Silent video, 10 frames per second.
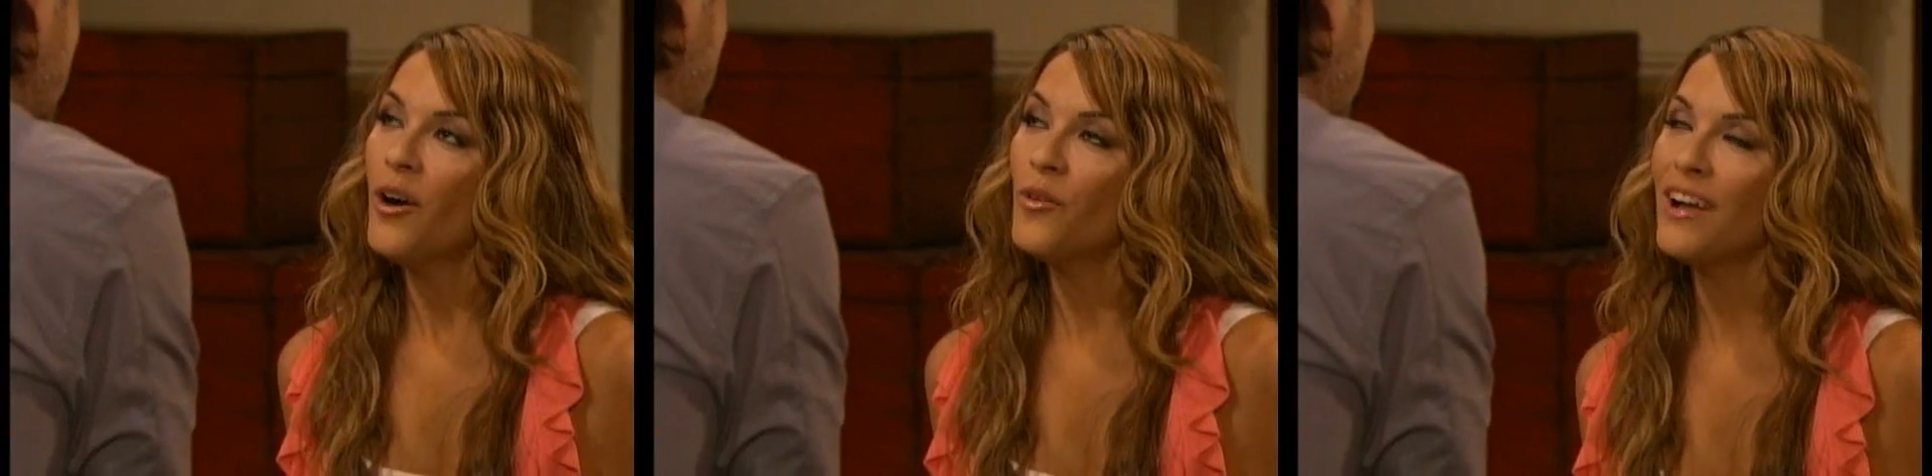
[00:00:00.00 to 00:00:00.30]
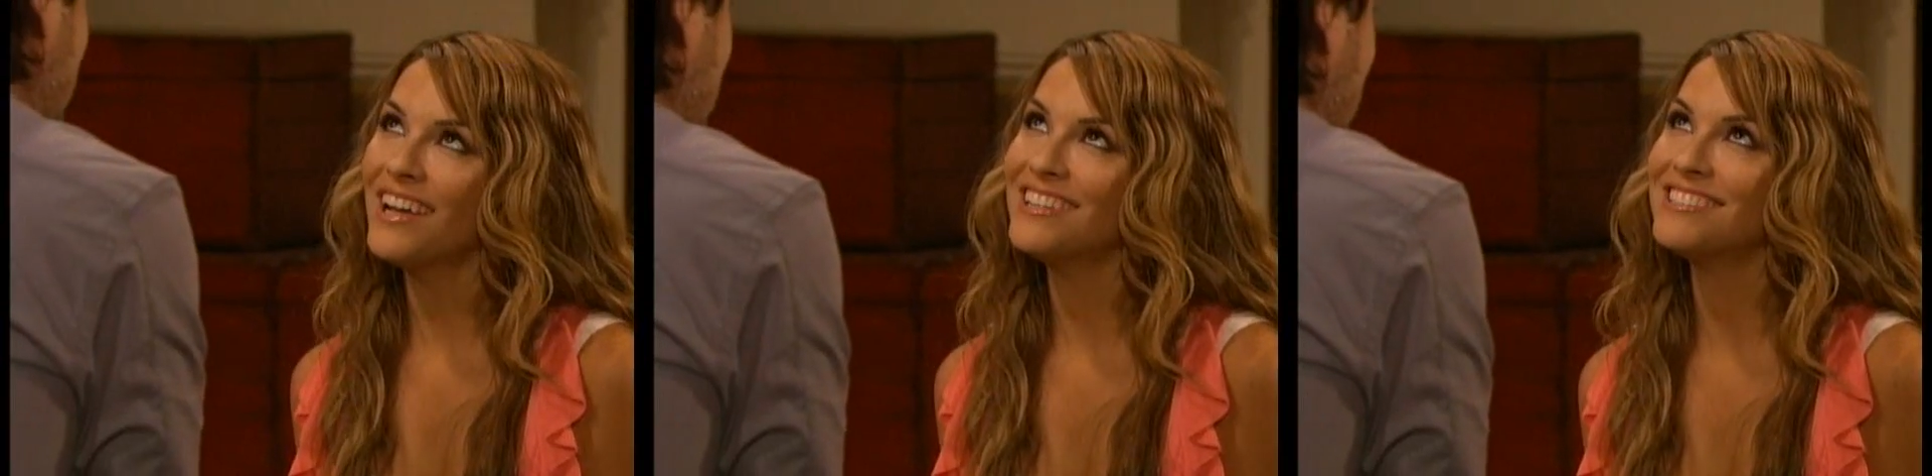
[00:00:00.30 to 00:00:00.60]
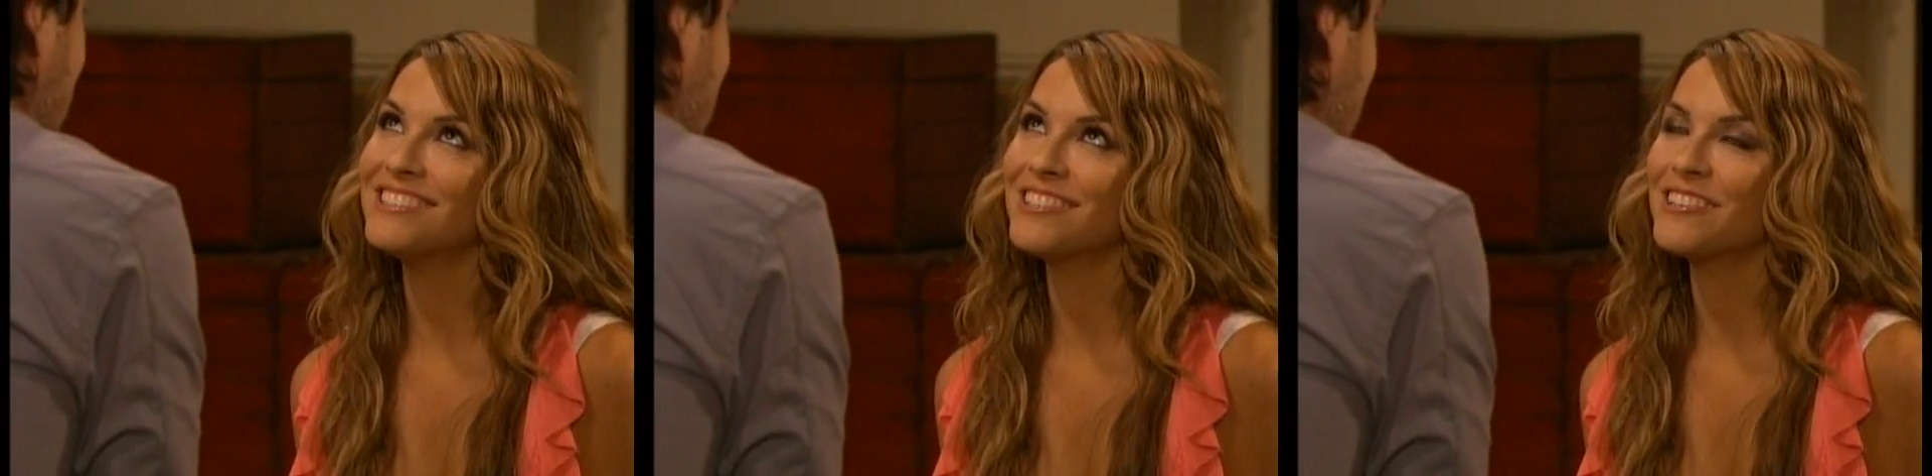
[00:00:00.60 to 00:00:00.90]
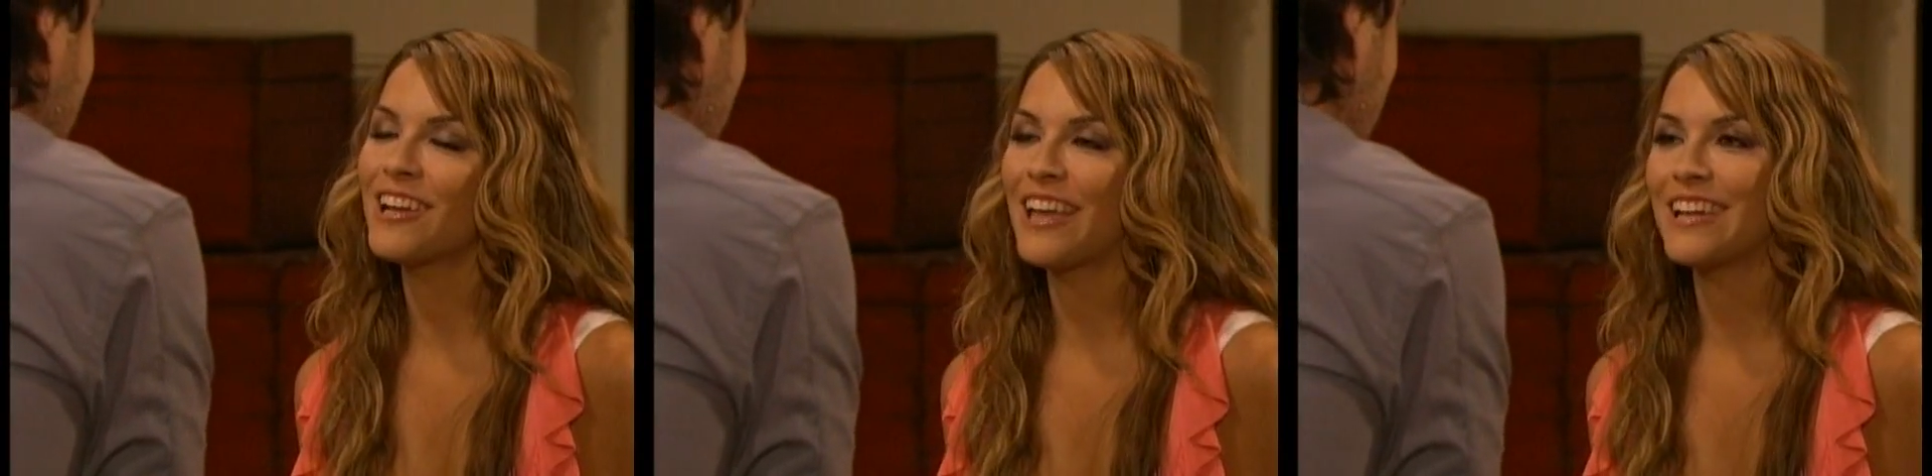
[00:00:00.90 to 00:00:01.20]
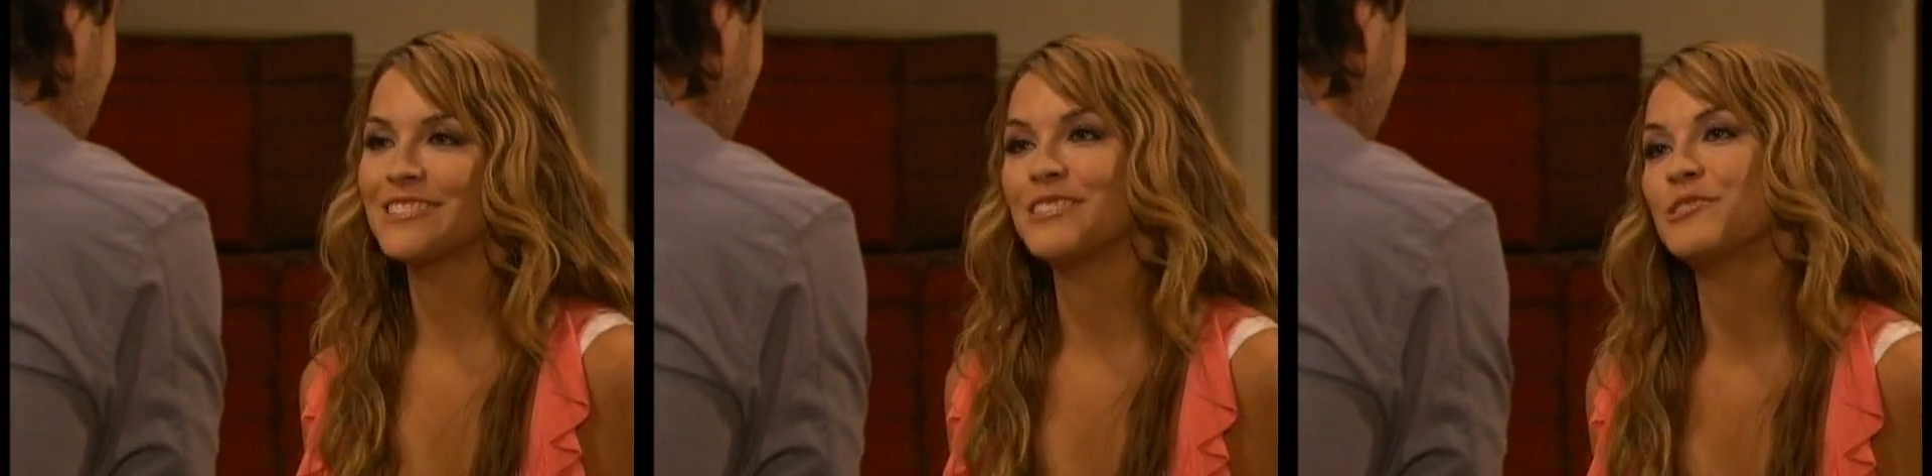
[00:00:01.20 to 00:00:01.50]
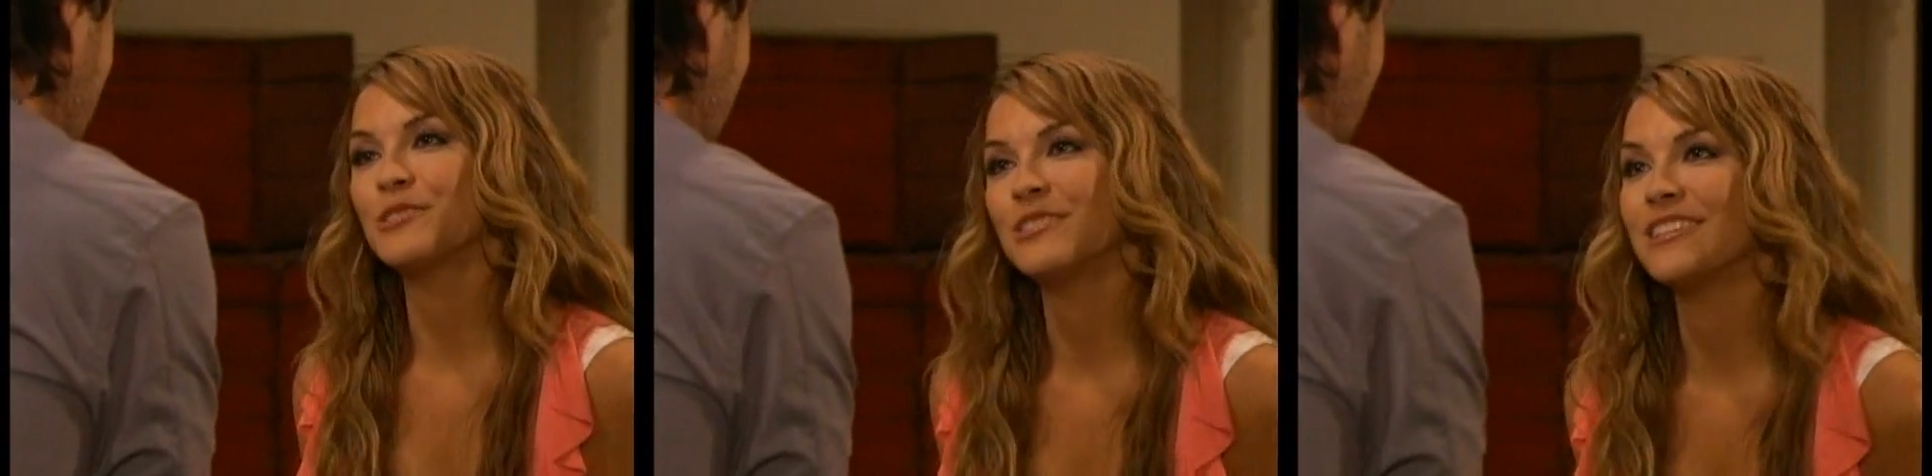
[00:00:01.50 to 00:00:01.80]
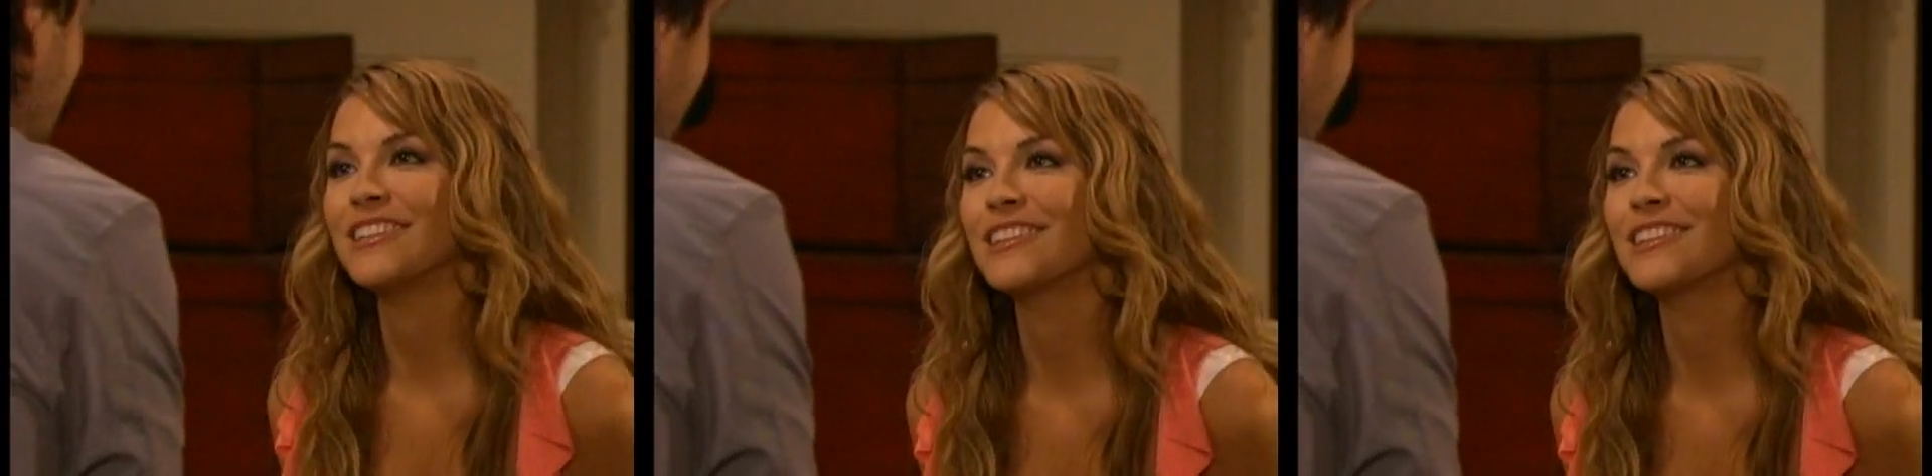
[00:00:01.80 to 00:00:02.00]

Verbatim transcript: Well, they're not as interested